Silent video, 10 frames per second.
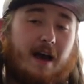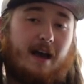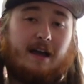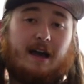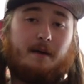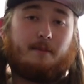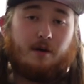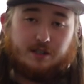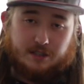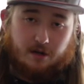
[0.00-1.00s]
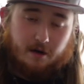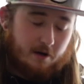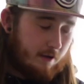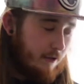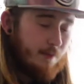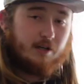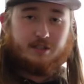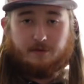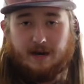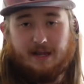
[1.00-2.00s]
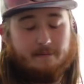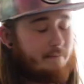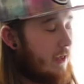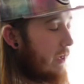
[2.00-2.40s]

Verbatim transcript: hi, I am Project R, or Project Radium.